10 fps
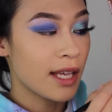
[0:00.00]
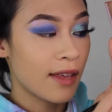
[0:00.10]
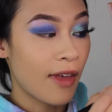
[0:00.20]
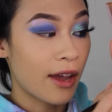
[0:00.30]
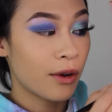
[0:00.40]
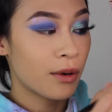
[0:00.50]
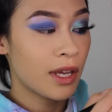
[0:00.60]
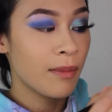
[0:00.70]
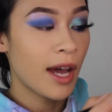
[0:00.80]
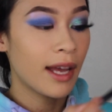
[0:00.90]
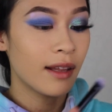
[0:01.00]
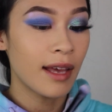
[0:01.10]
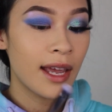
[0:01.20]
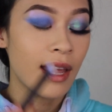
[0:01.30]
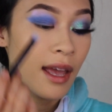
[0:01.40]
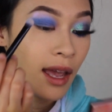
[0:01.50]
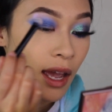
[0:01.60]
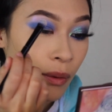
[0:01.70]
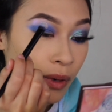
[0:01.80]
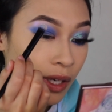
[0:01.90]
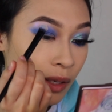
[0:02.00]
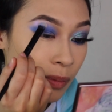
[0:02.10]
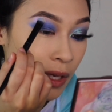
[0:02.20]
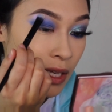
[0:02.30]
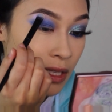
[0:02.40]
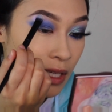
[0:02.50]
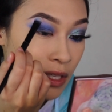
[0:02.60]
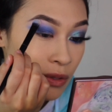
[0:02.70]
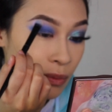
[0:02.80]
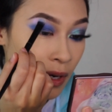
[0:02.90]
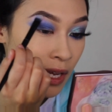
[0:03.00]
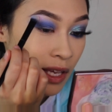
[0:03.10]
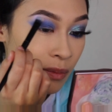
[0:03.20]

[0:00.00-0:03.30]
take that cream highlight and we're gonna place this right